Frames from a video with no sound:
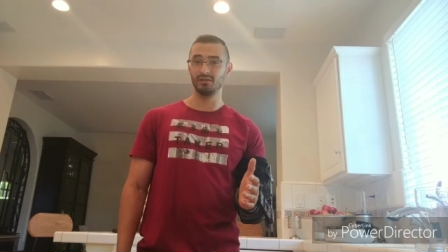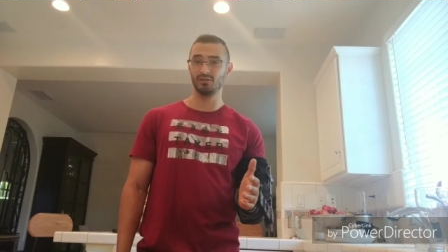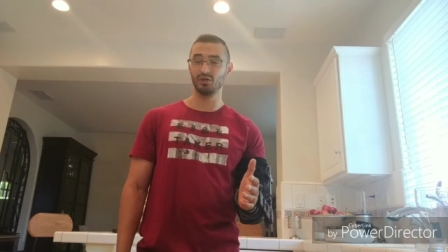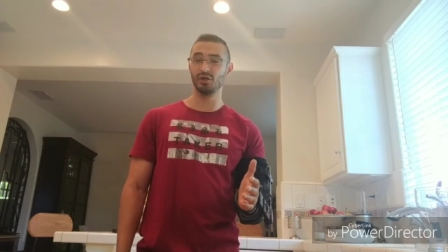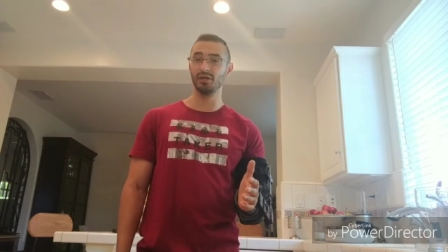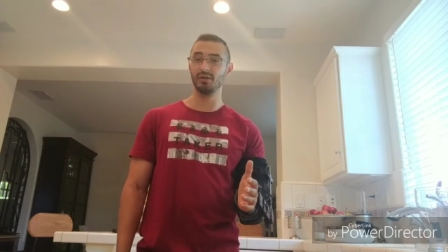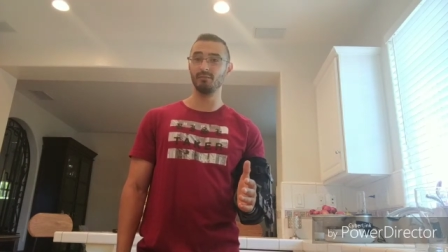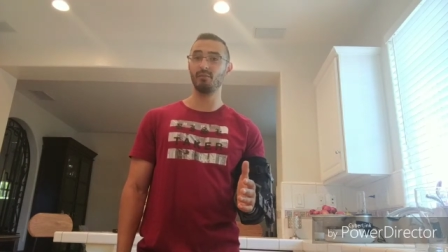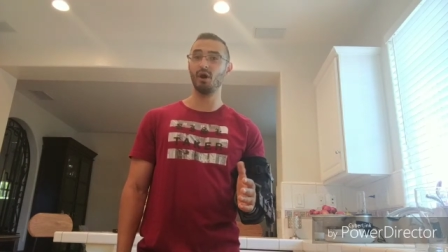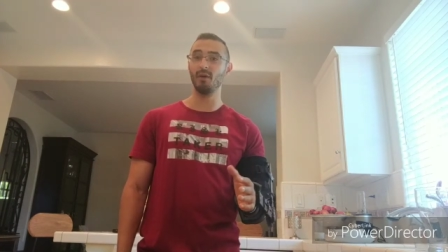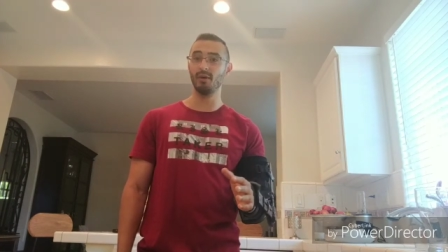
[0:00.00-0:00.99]
turn it
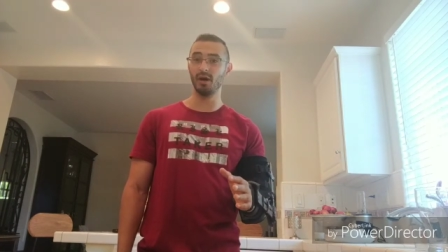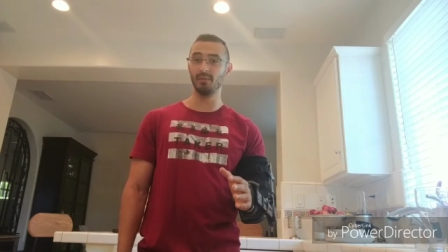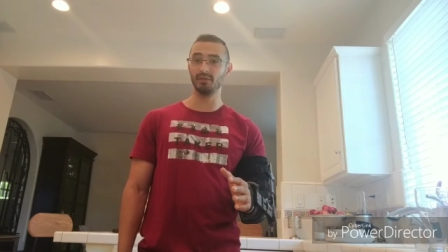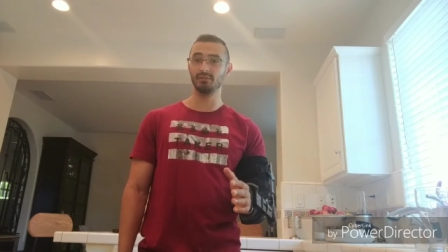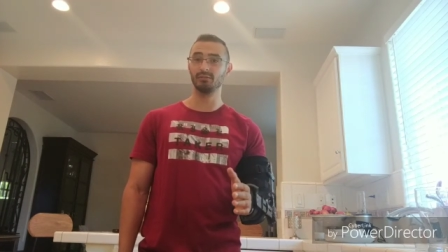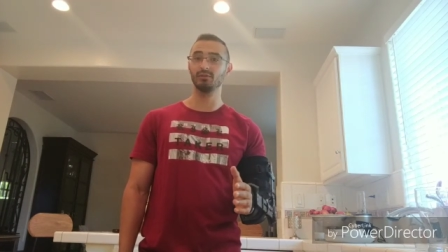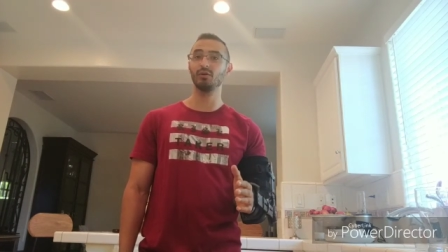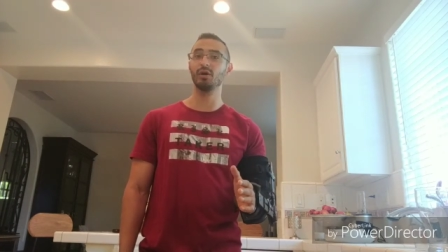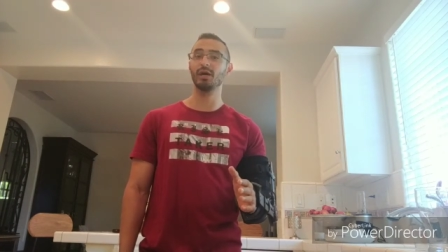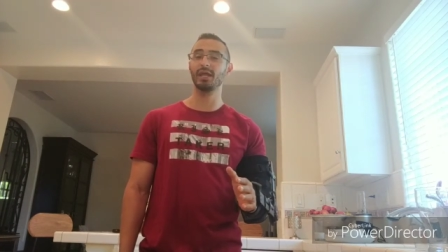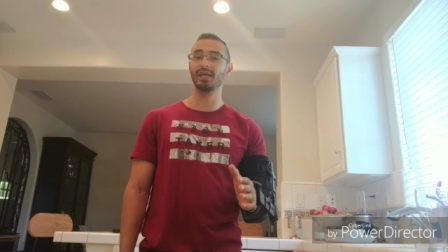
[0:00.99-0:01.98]
palm up,
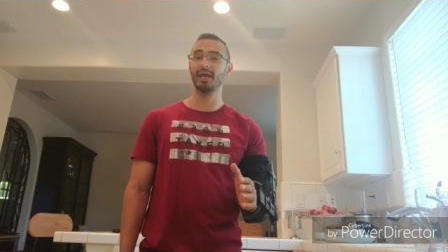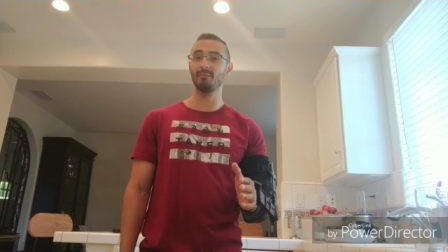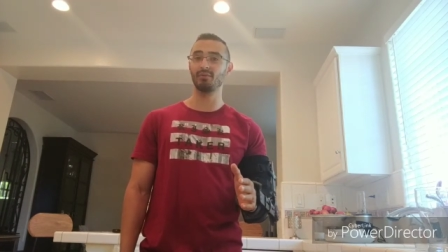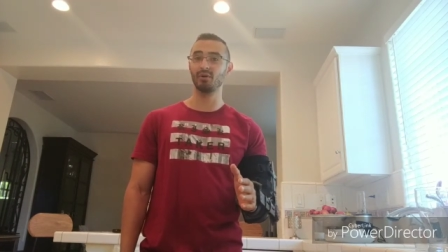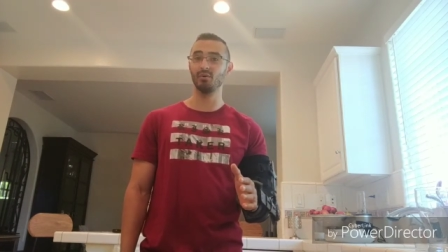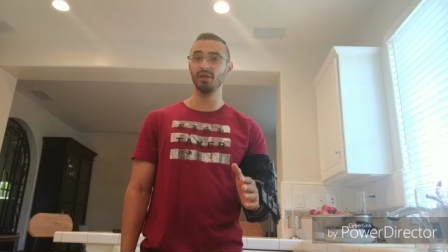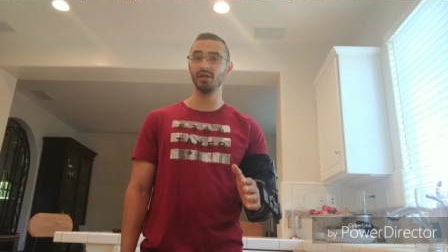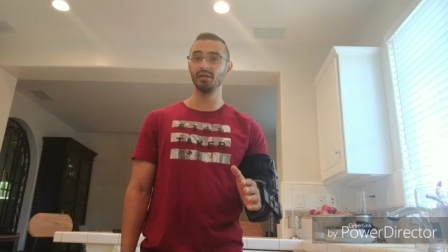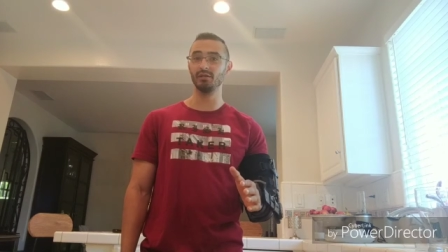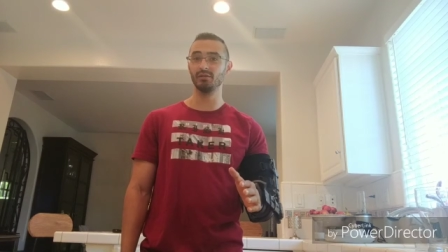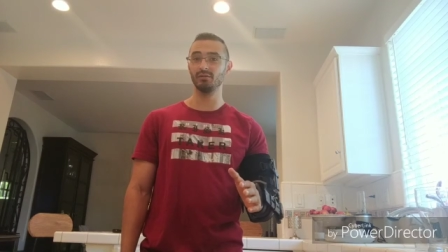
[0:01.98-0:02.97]
and I can't pronate
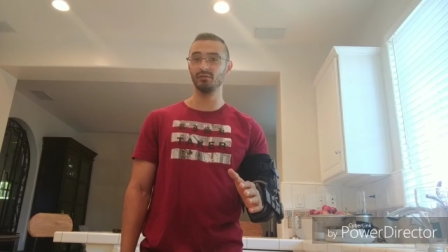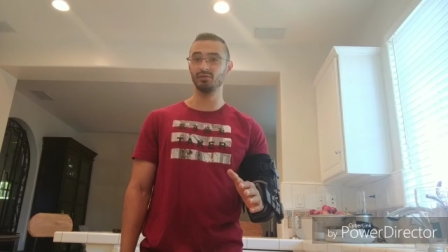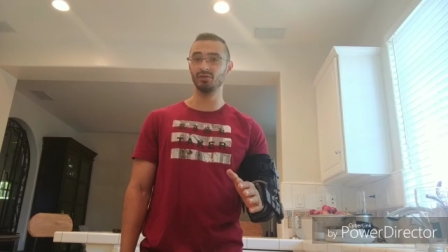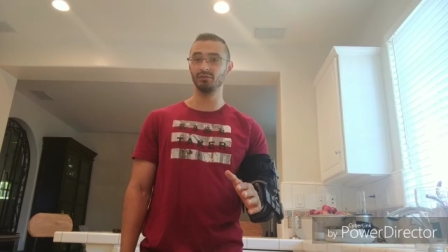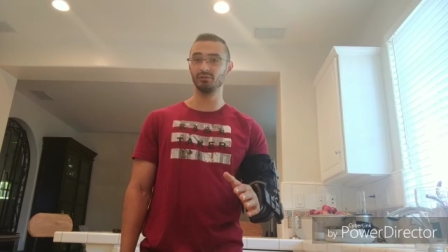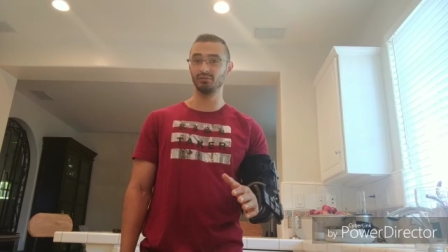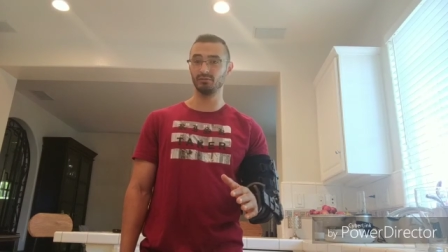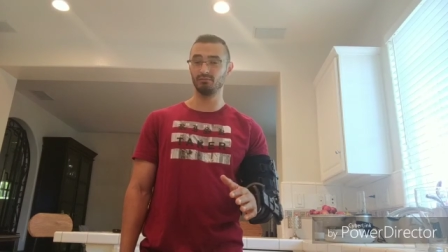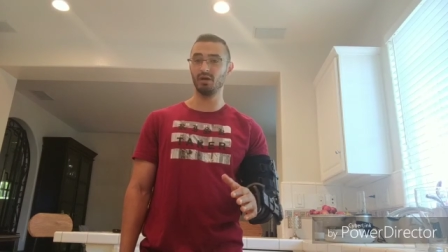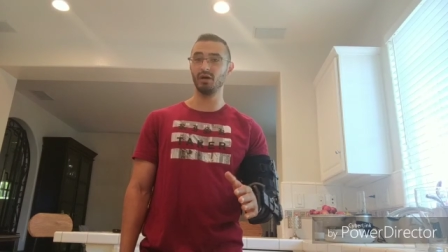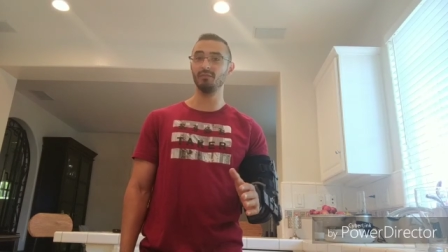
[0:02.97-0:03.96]
it, which is
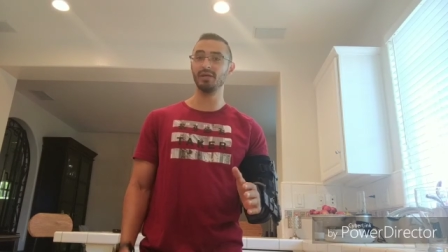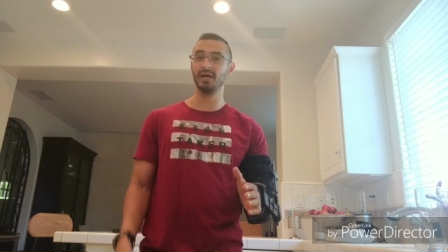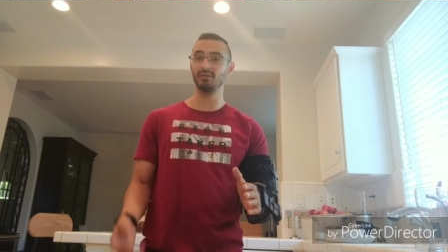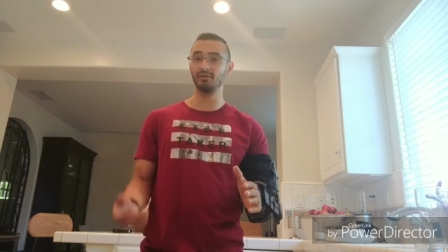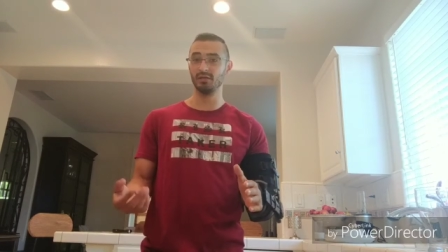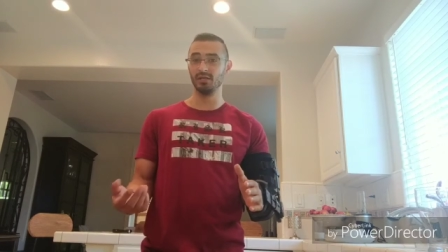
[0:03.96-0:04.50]
palm down.